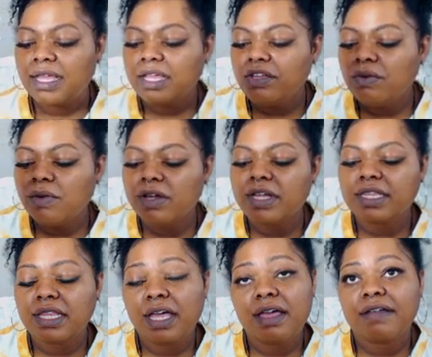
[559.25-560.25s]
You were
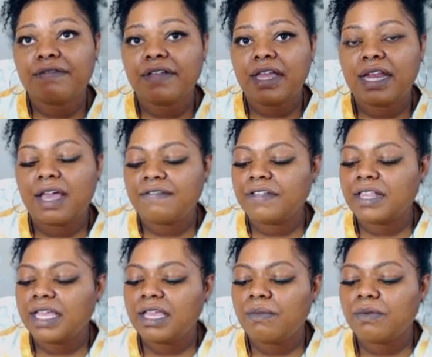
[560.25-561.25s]
in love, and I feel
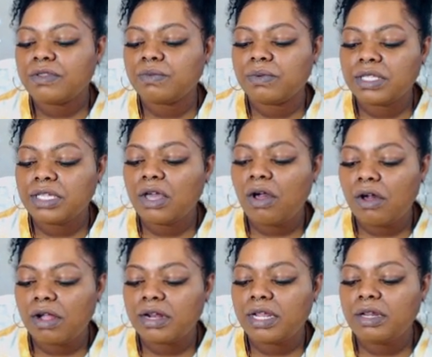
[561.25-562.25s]
like it was really
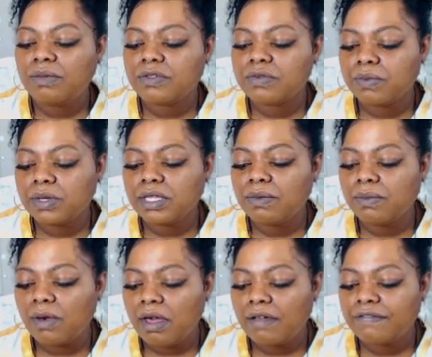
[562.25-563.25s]
hard and it was really
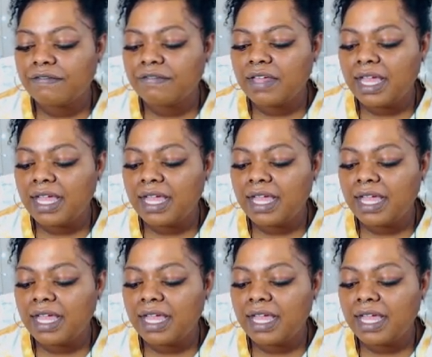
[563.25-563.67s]
rough.